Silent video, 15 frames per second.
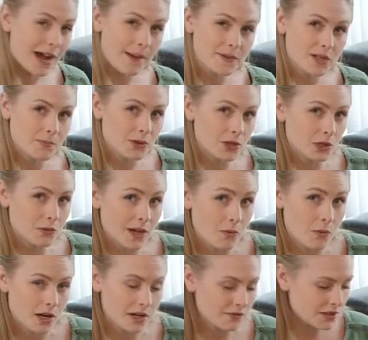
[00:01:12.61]
happen to pull away
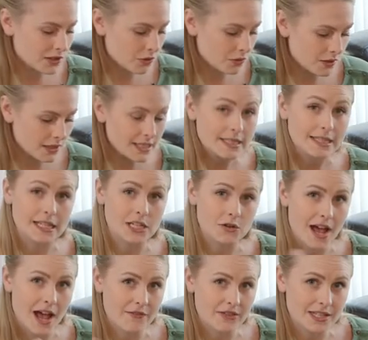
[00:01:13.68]
one of the toys, then you
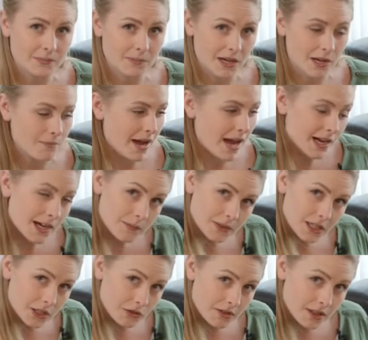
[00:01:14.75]
have a spare backup
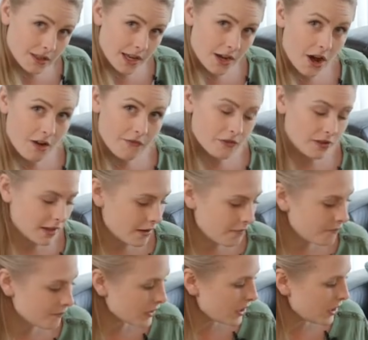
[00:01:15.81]
that you can then offer
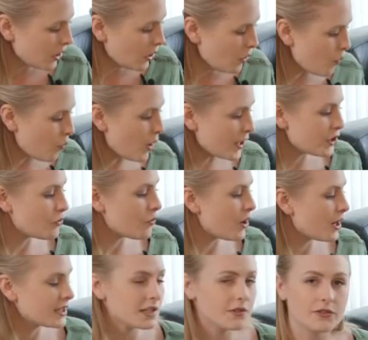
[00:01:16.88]
them. What you
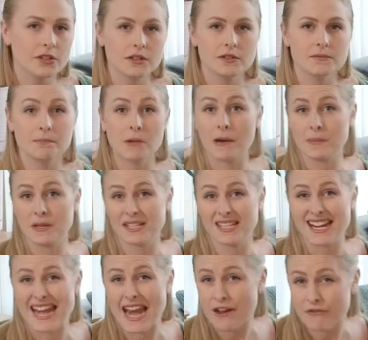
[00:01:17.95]
want is for your puppy to
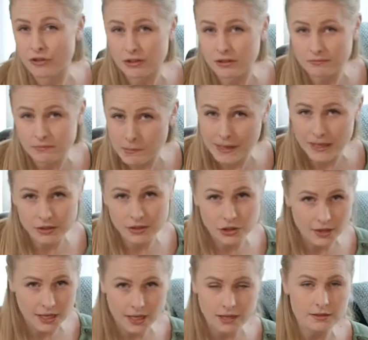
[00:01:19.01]
never bite on
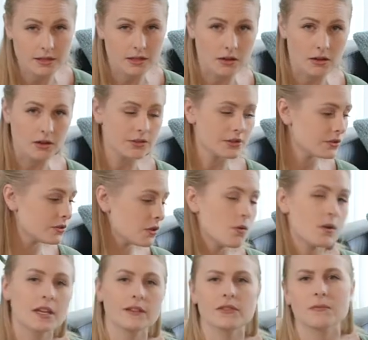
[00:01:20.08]
your hands at all. So
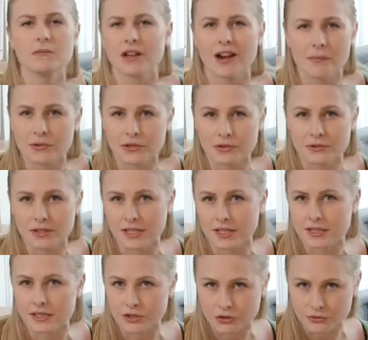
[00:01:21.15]
don't give them the
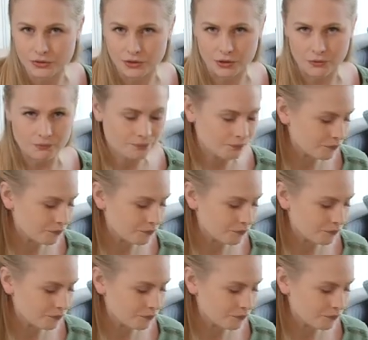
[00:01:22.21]
opportunity to do so.